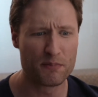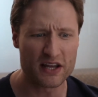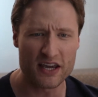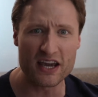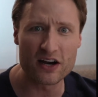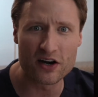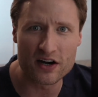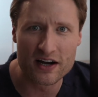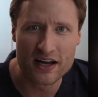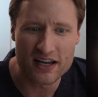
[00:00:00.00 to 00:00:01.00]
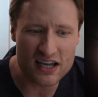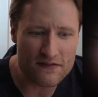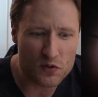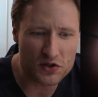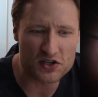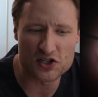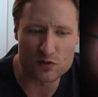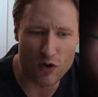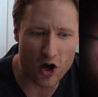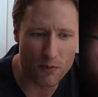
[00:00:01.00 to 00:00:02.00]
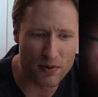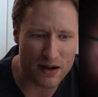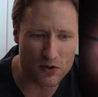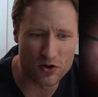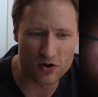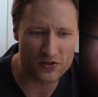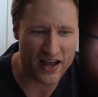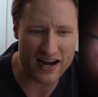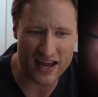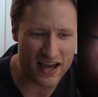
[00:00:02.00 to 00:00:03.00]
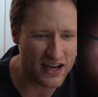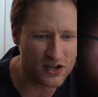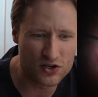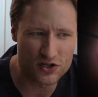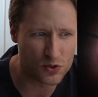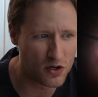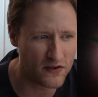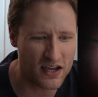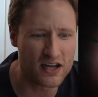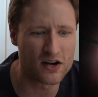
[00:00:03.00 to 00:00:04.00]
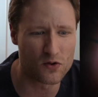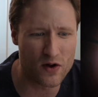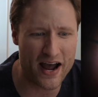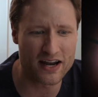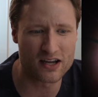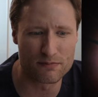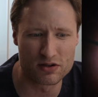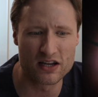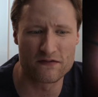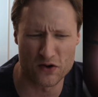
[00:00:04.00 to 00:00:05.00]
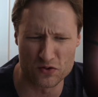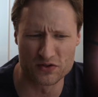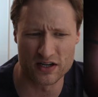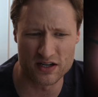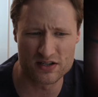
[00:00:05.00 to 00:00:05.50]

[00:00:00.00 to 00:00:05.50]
But here, even with a small bubble, that edge is sort of ineradicably folded.